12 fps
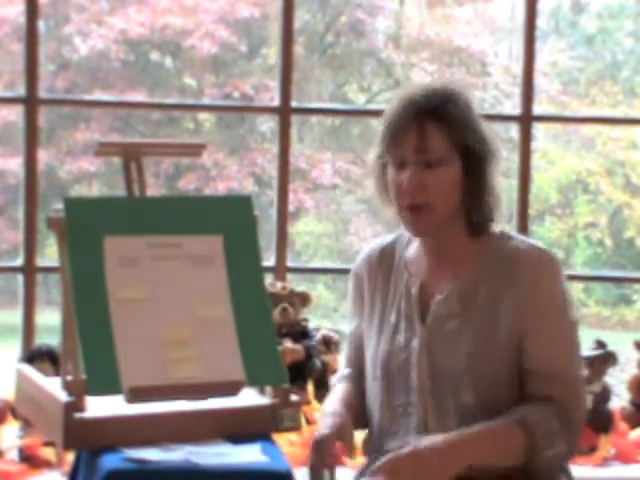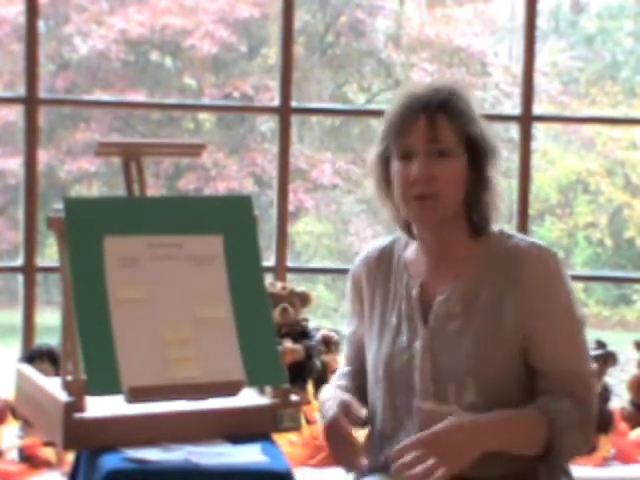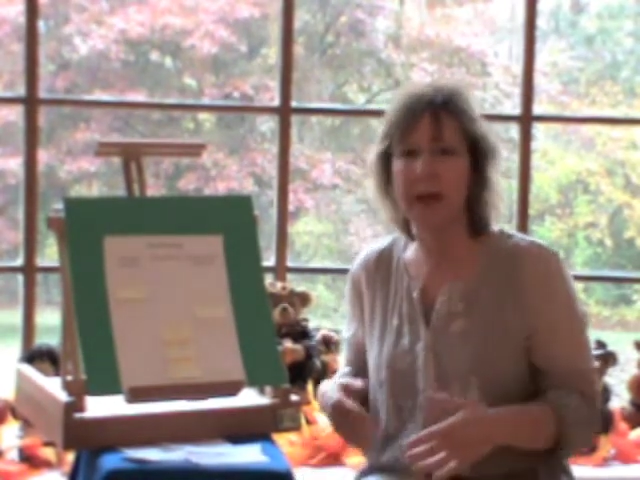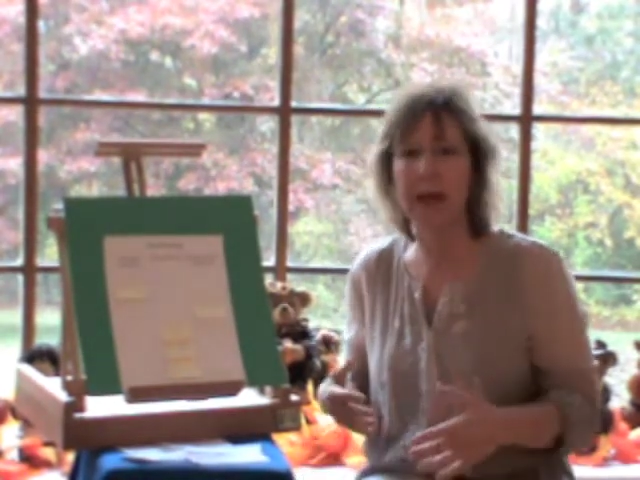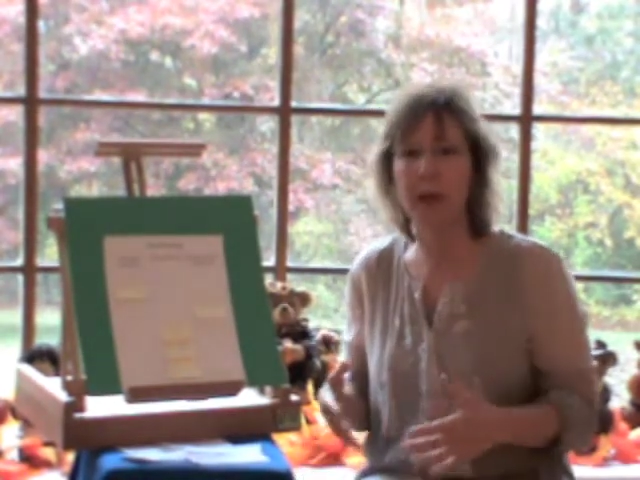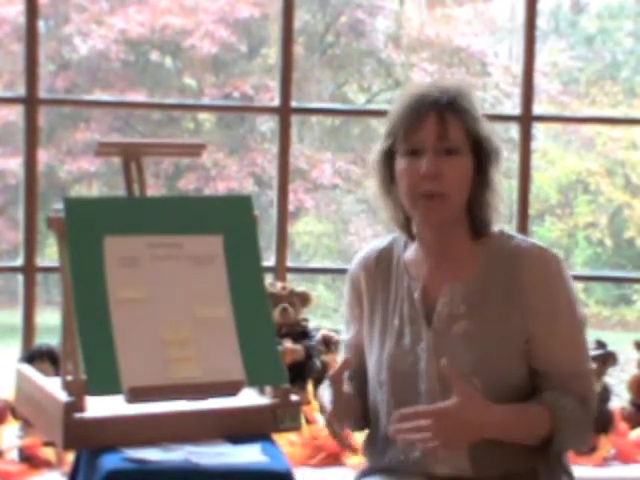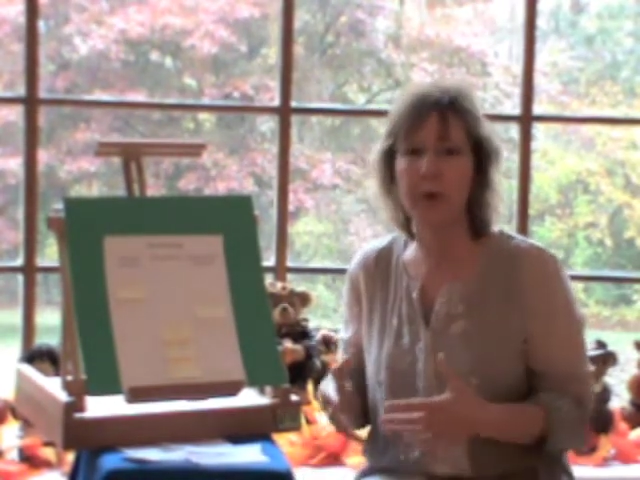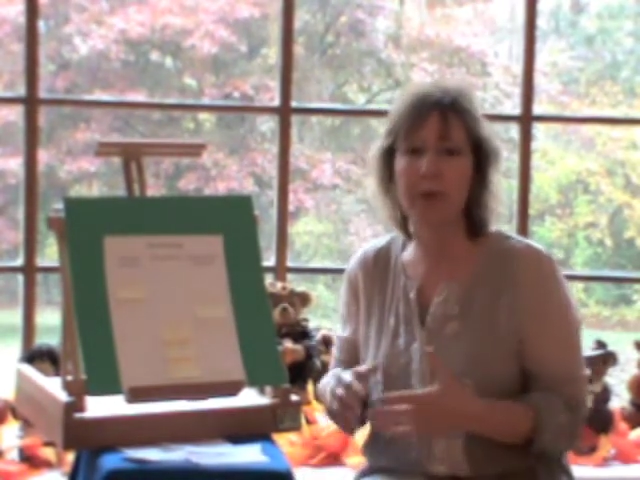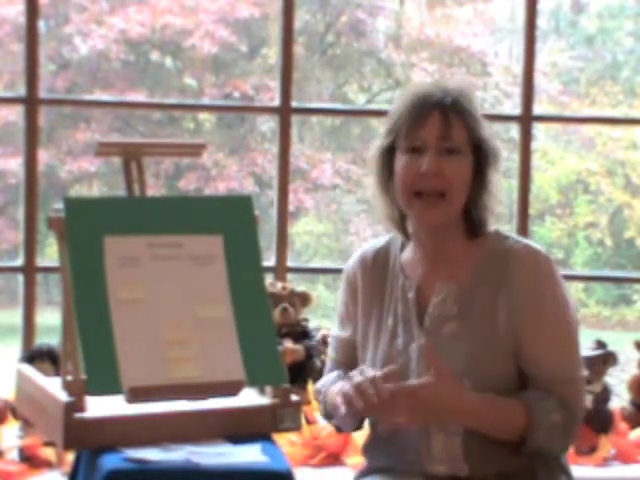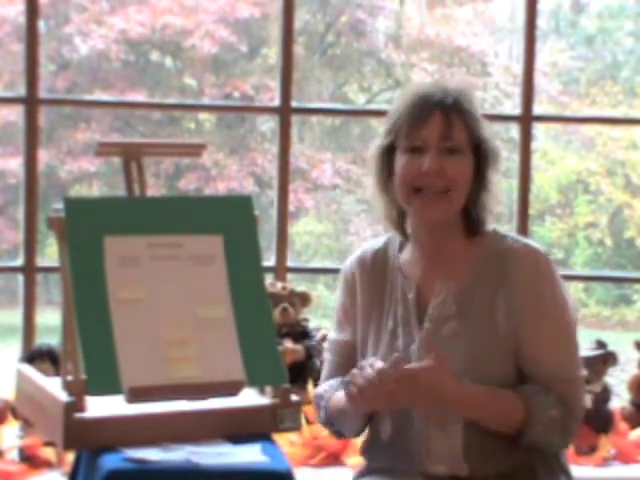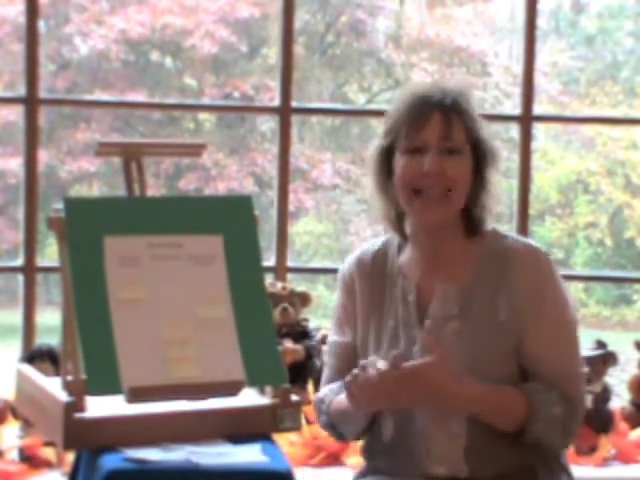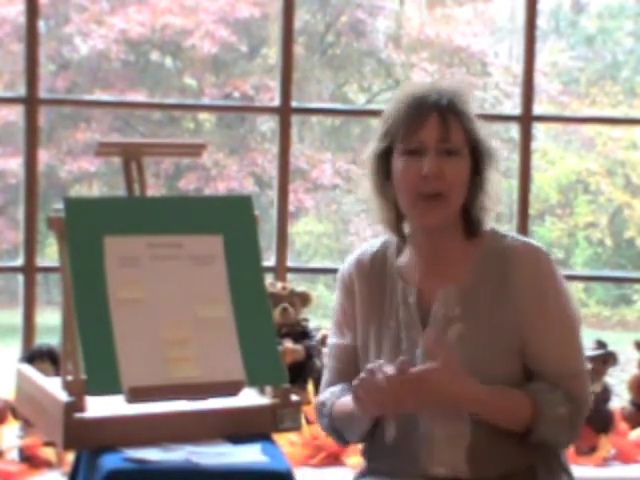available
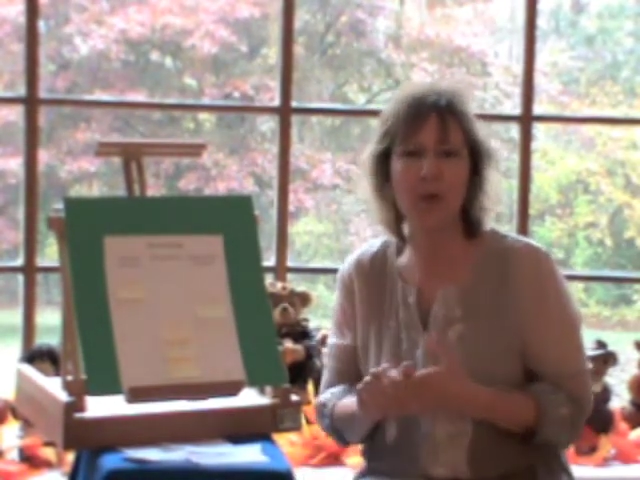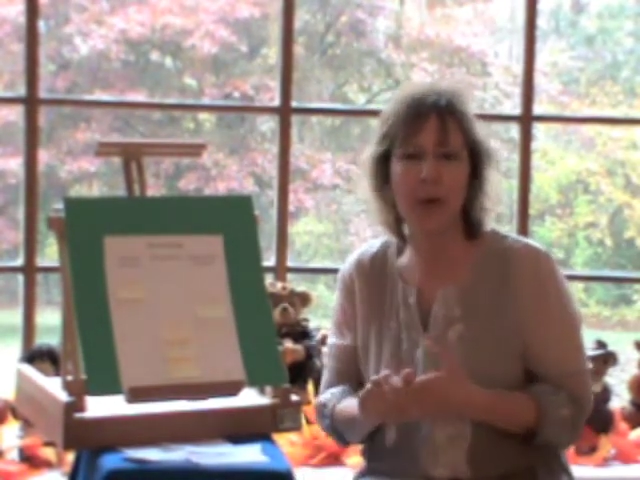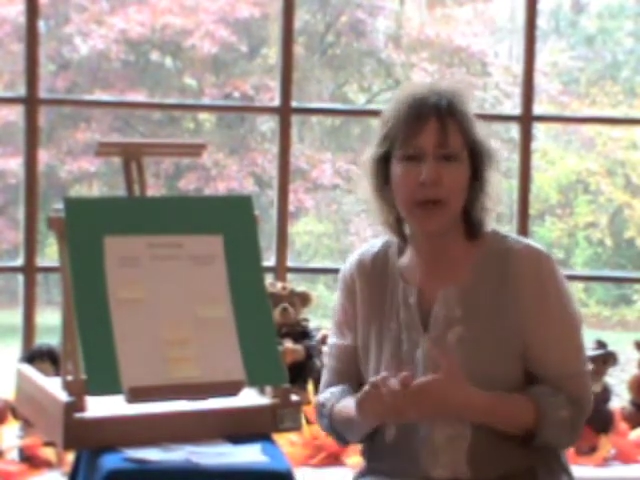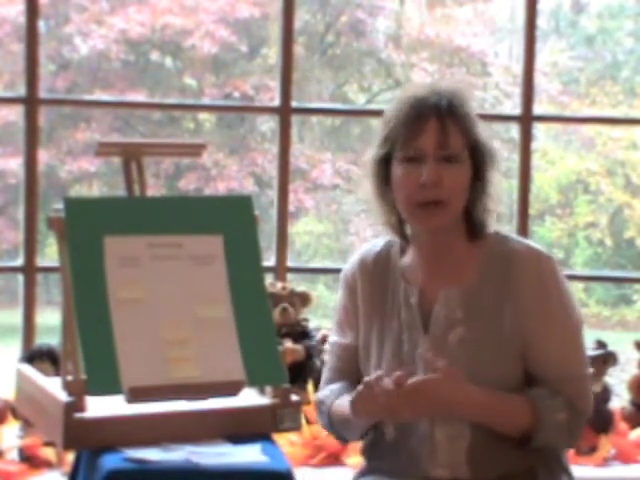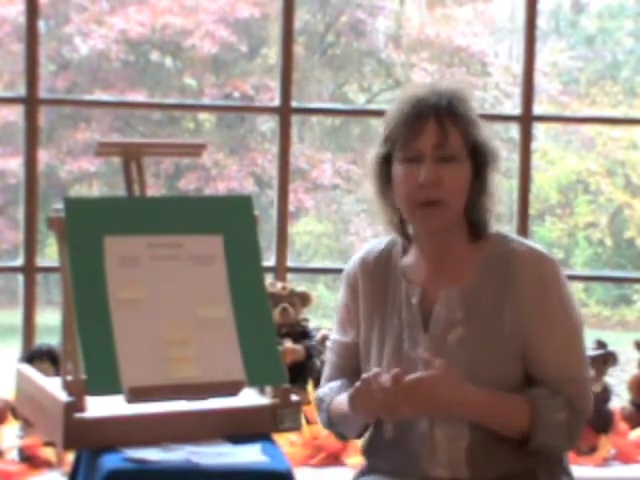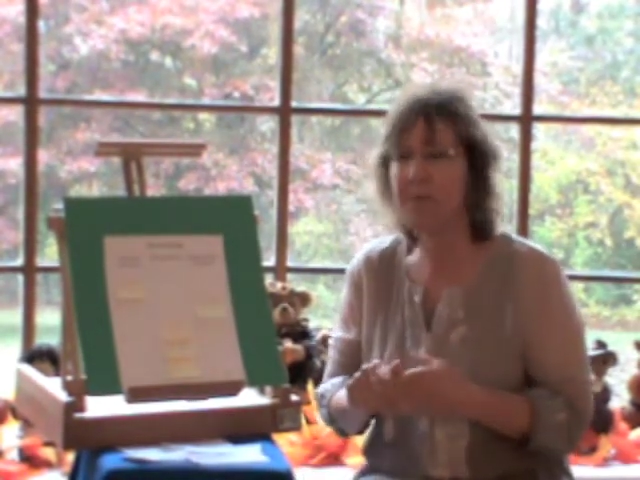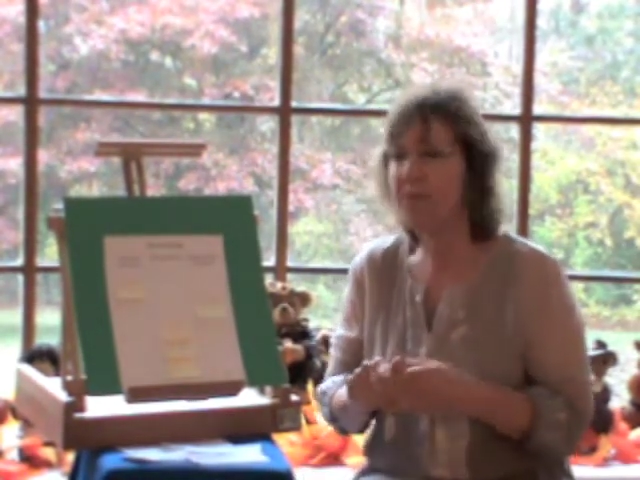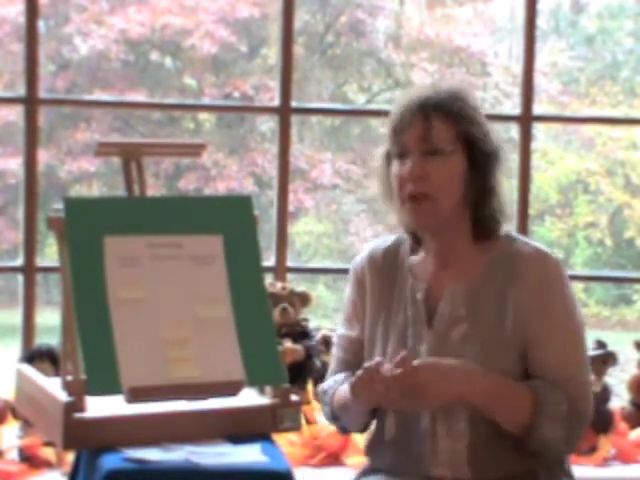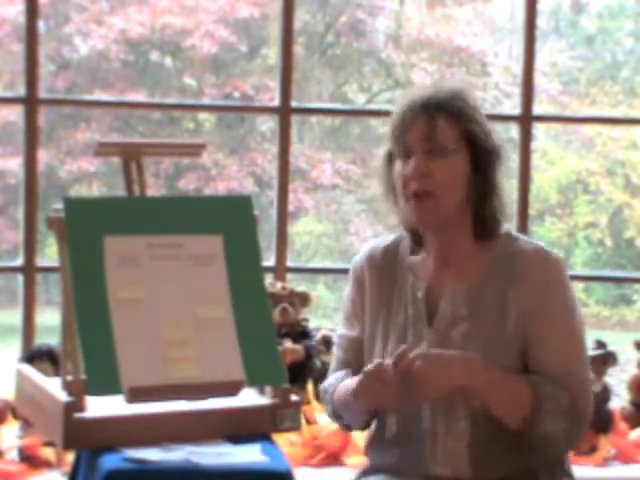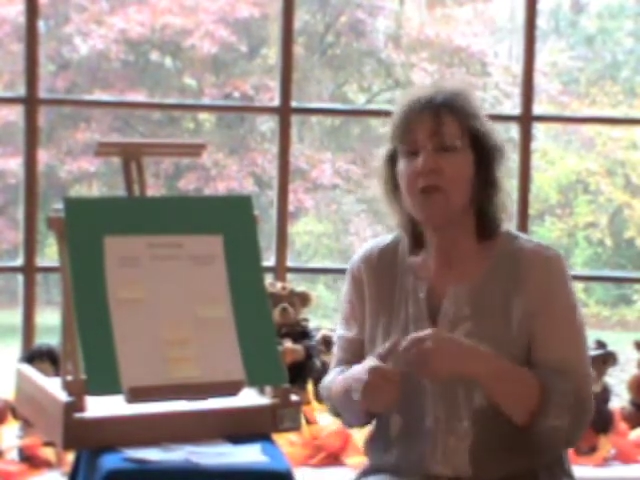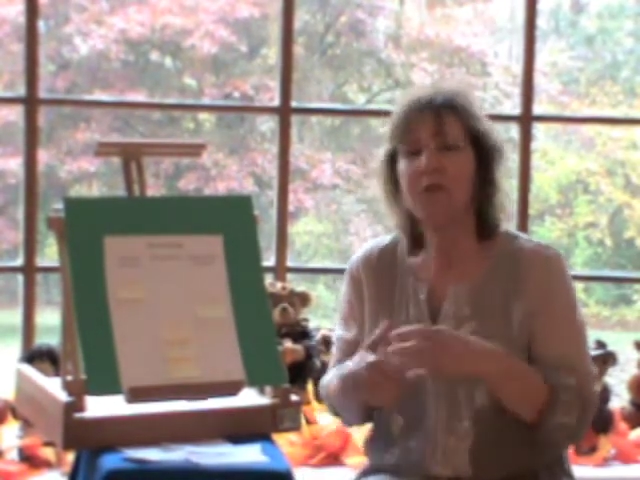that deal with